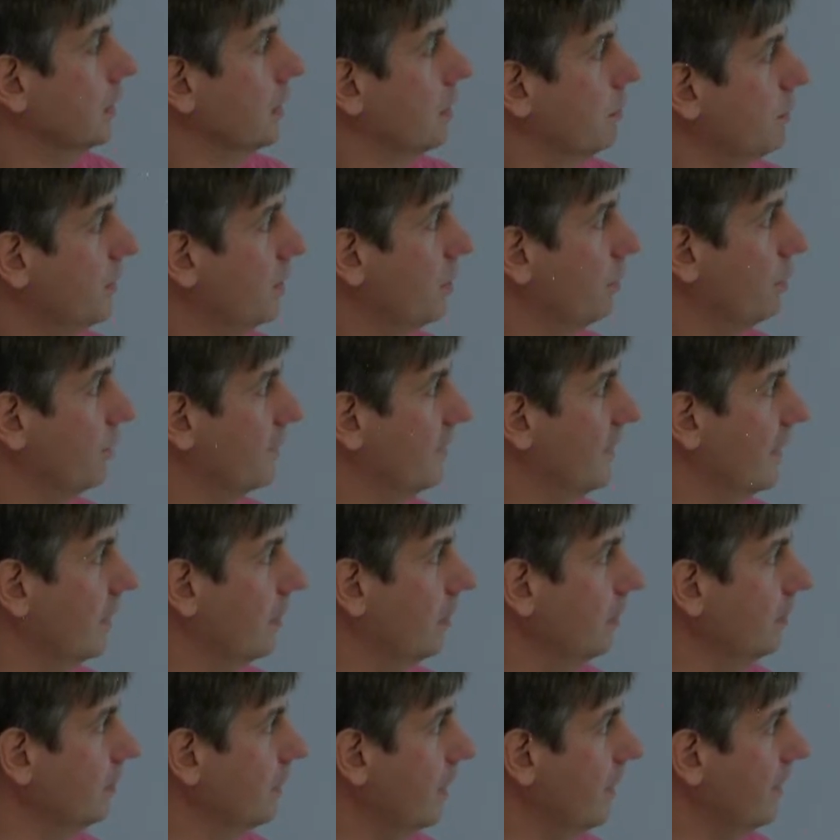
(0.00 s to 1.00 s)
meter per
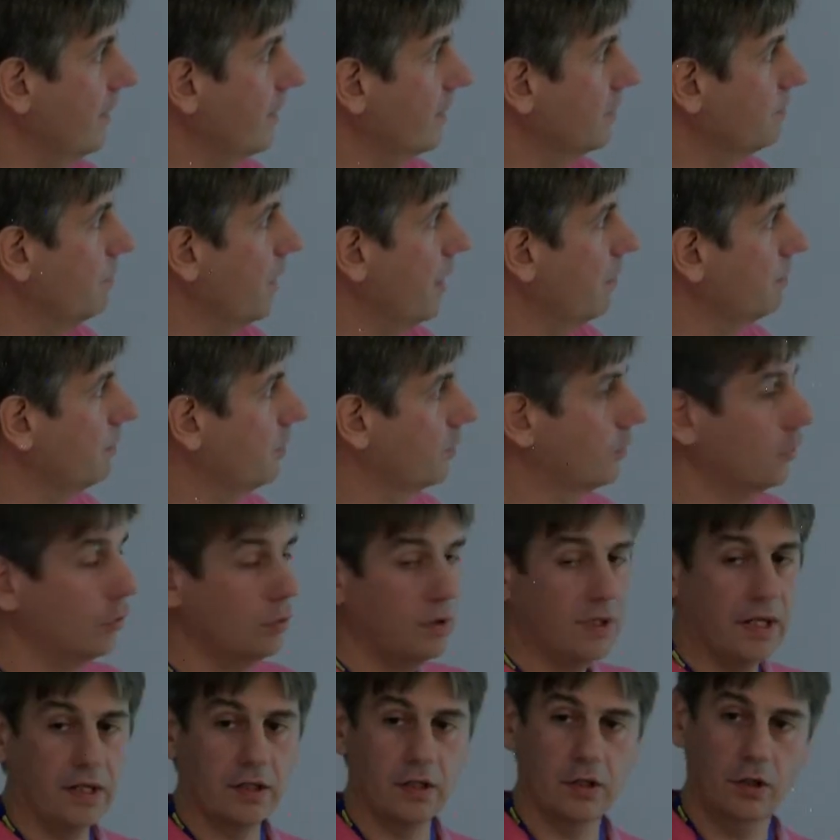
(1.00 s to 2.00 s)
second, and this map doesn't
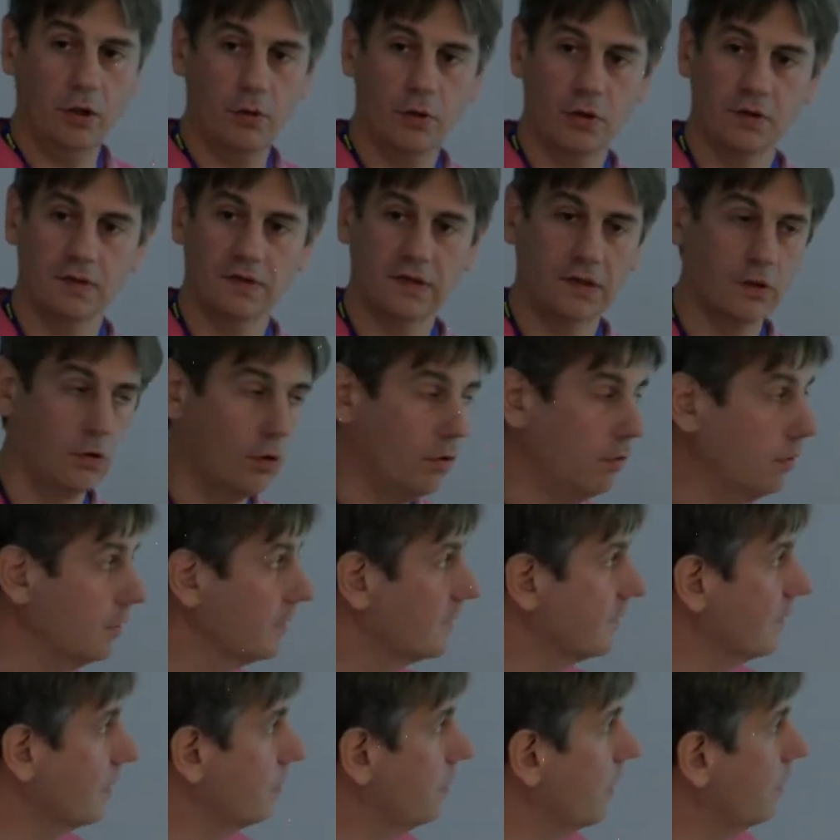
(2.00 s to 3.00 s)
look like currents at all,
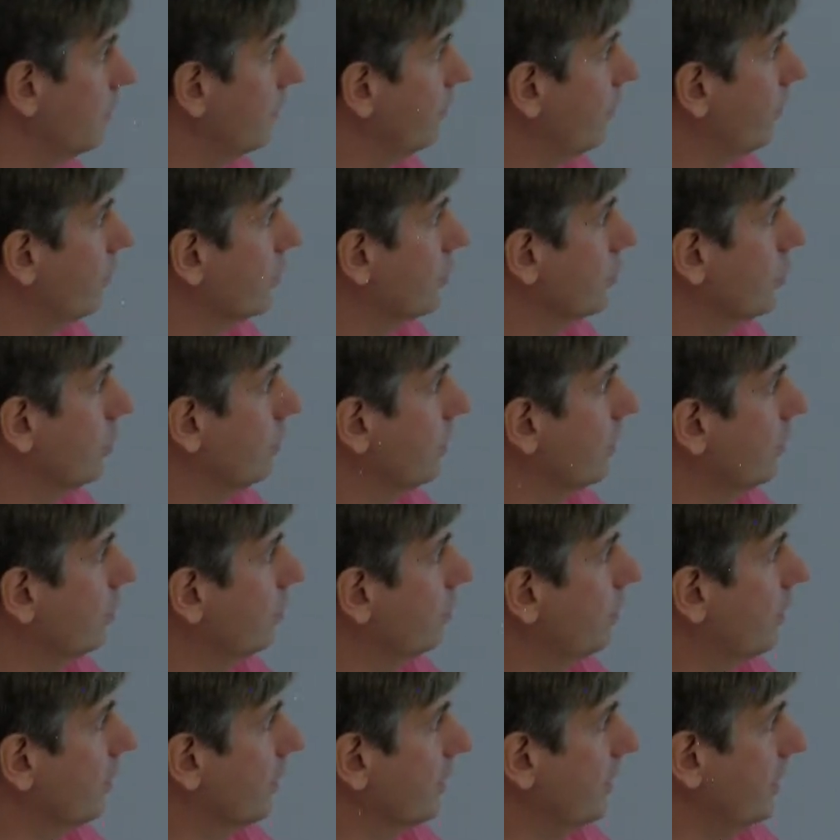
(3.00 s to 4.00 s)
except maybe for the tropical
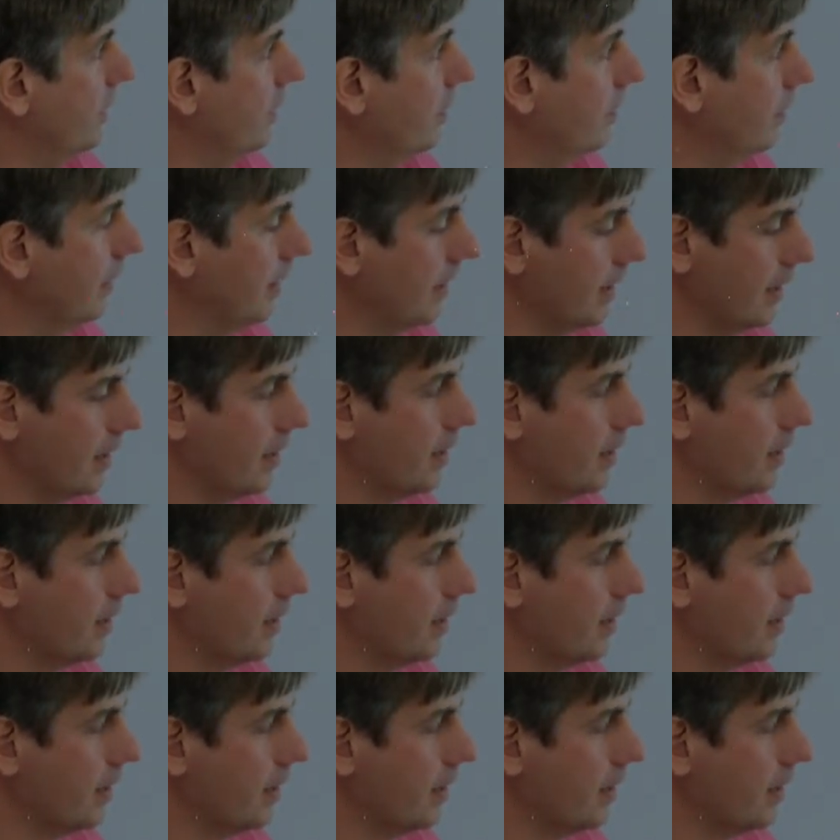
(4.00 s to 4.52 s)
part here,